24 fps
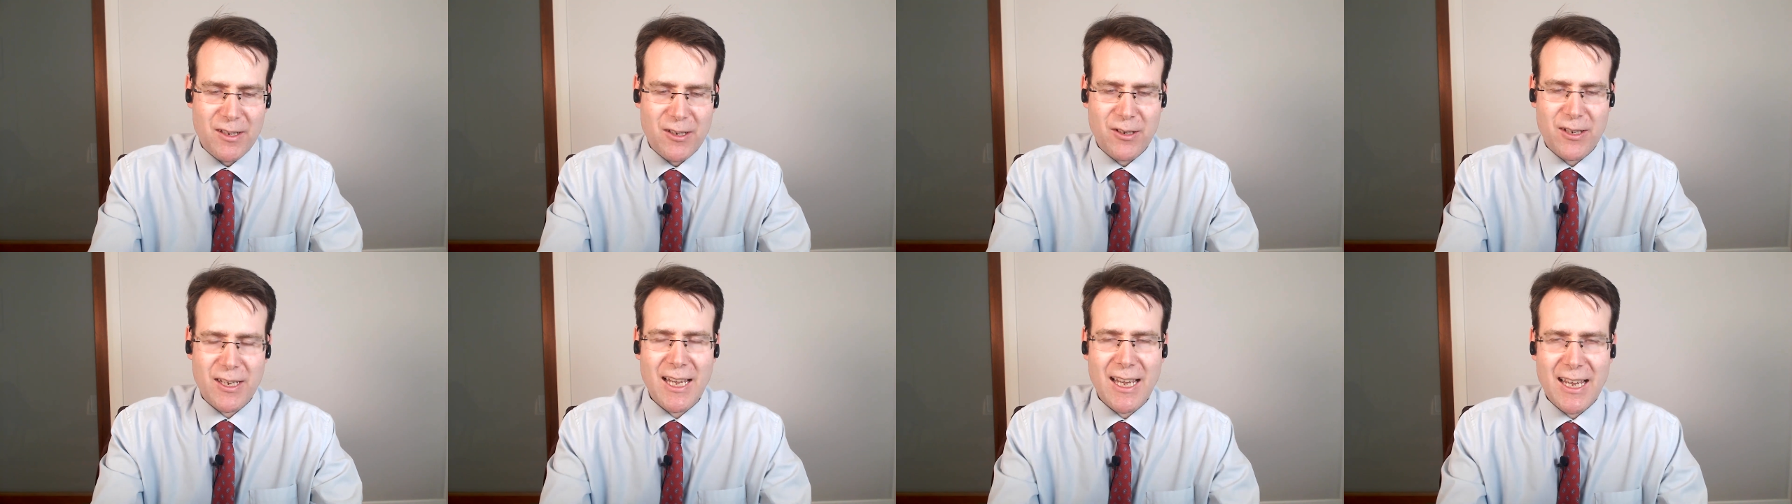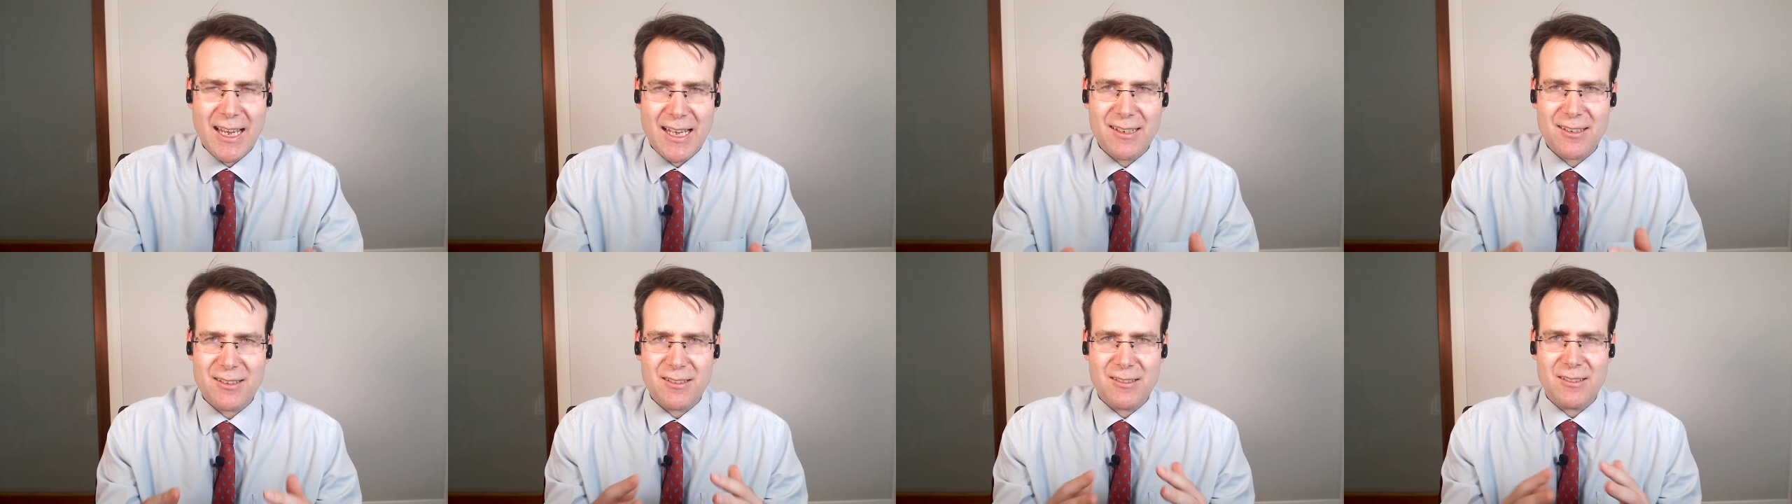You
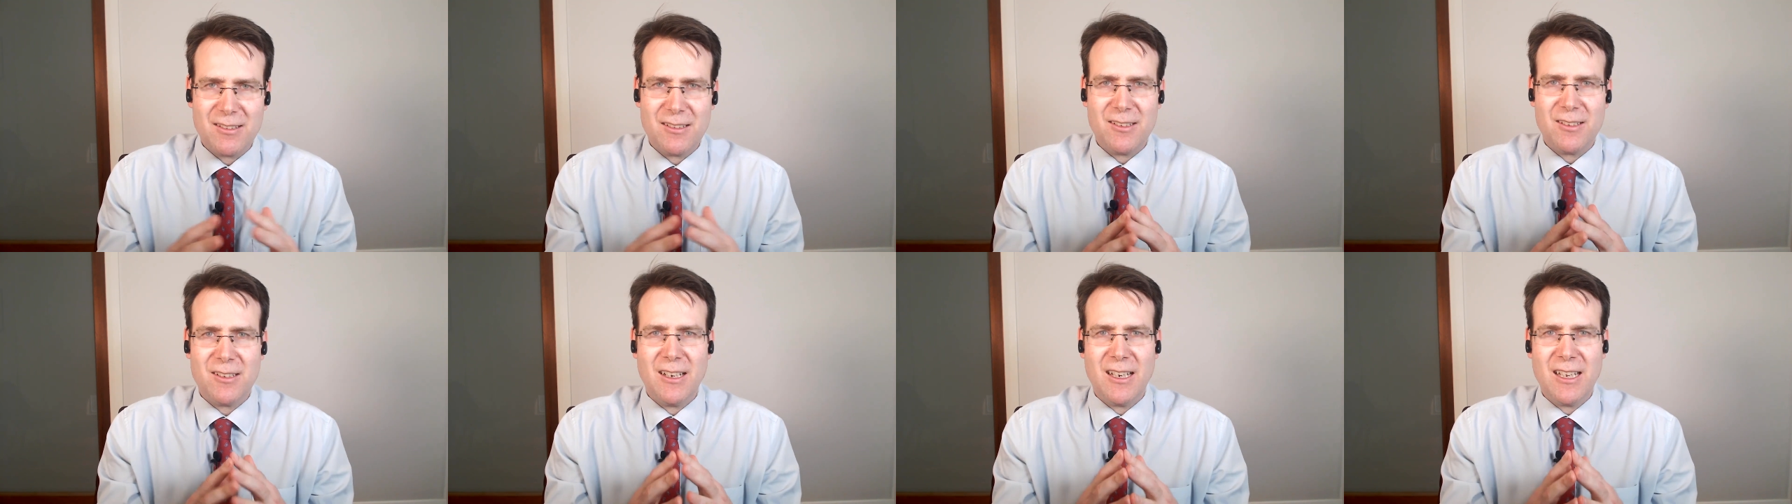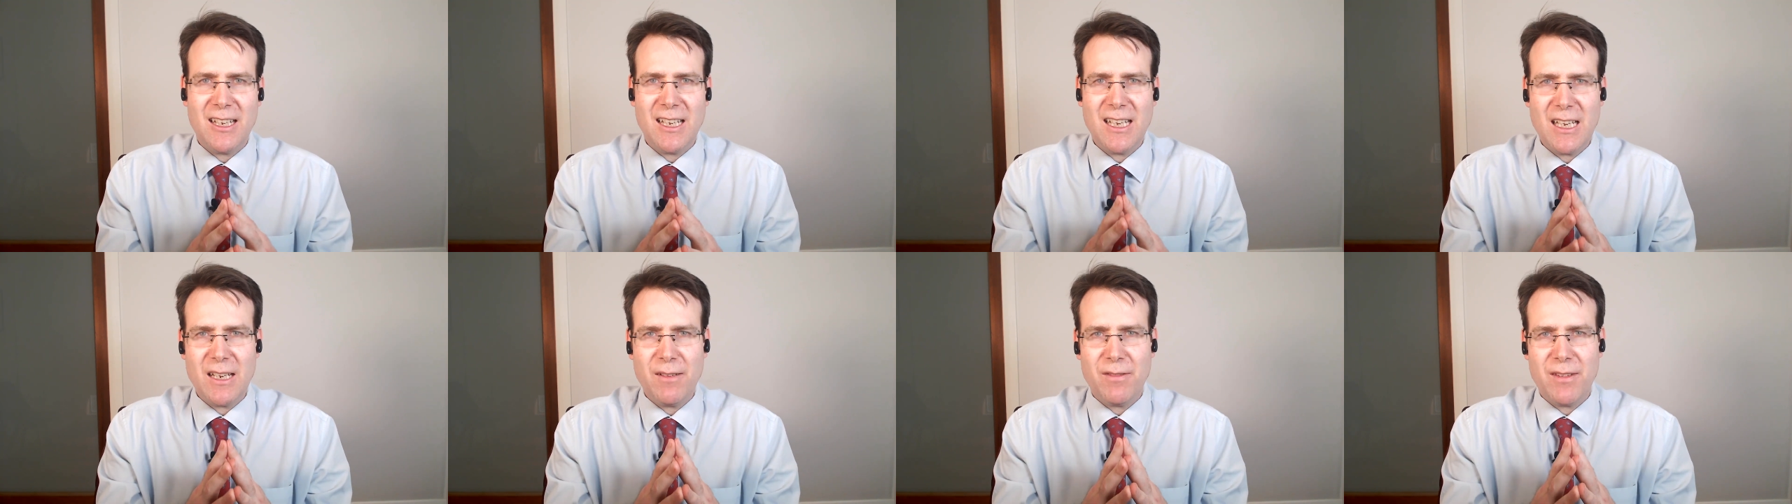can't
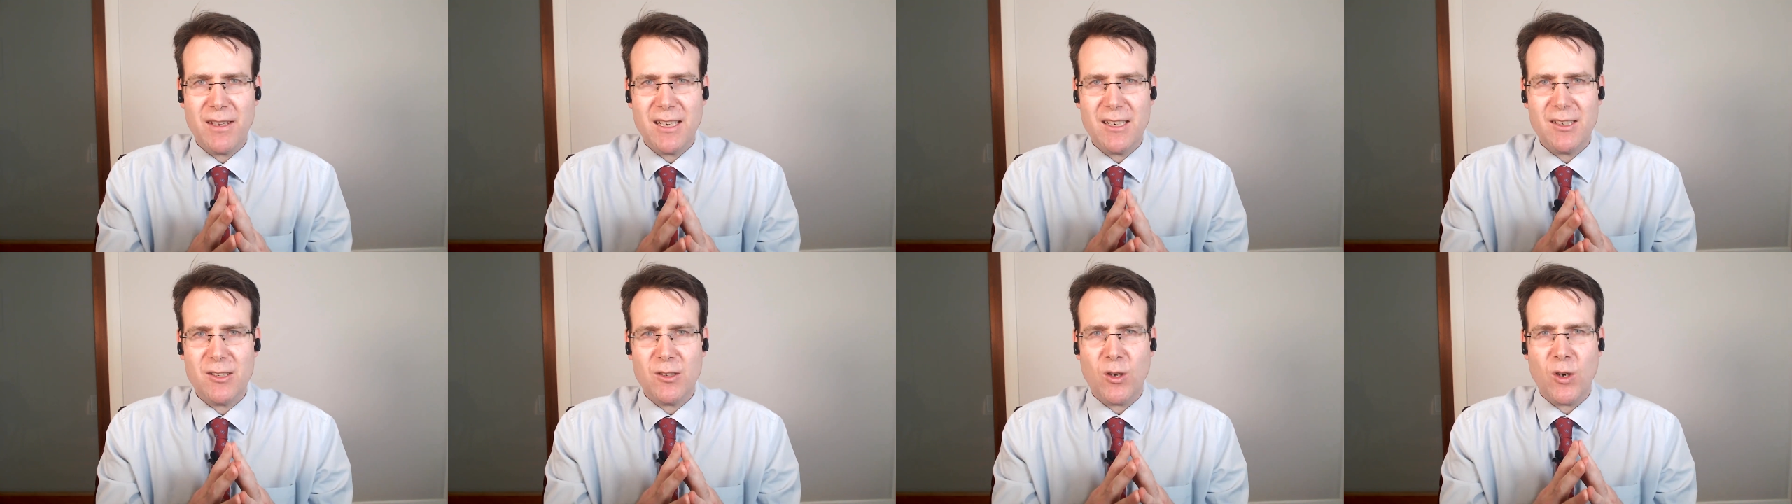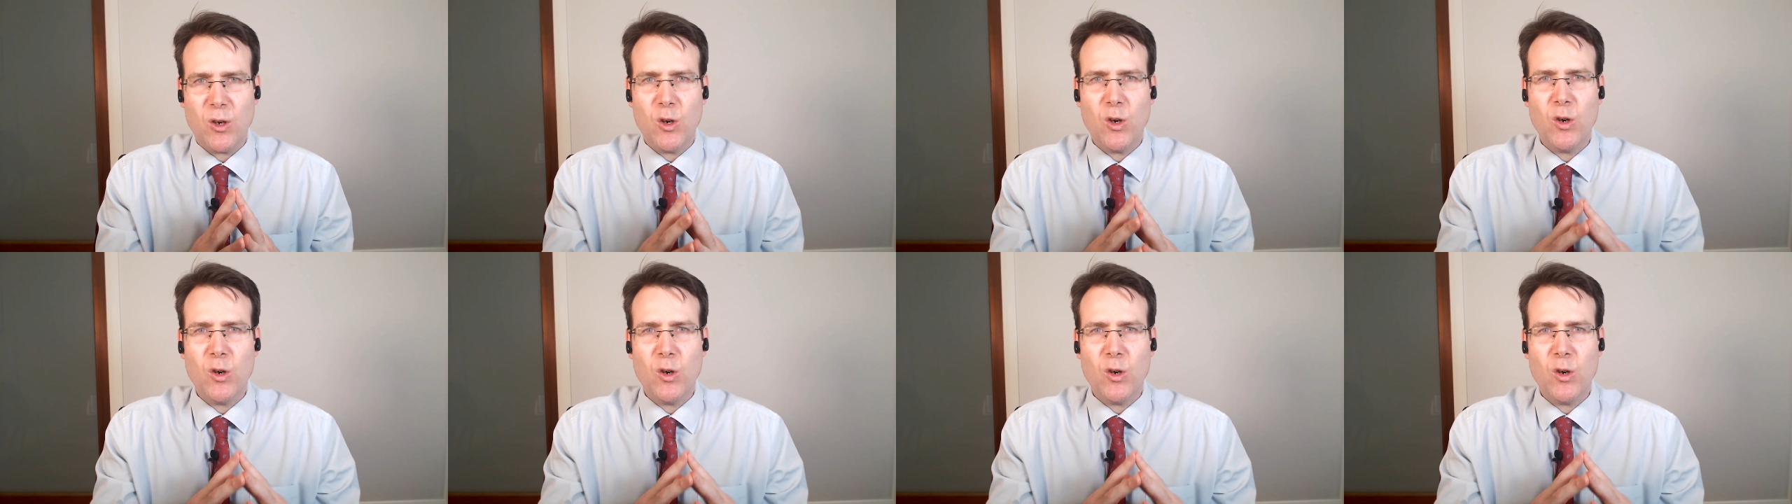leave these